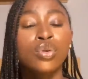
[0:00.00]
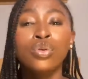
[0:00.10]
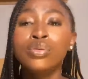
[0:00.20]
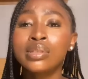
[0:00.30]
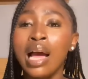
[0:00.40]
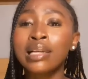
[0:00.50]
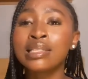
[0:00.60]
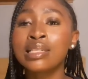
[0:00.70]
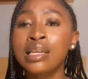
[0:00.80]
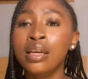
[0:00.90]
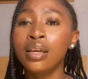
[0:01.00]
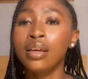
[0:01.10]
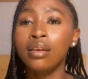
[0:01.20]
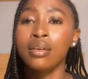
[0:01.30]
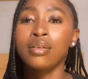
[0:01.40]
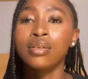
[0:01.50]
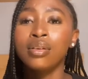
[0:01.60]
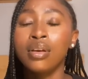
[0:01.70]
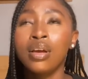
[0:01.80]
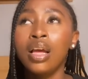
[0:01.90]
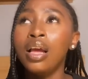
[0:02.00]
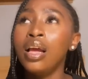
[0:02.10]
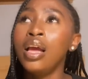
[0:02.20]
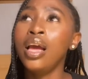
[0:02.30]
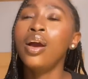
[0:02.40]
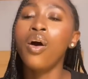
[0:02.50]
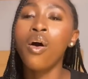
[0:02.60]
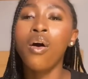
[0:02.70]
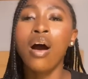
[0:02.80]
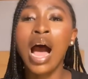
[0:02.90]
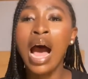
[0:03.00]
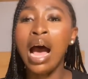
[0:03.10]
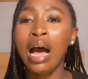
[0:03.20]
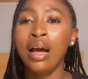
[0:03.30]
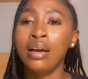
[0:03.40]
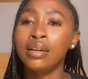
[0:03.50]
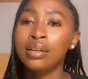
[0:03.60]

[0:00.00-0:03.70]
utazi, oha,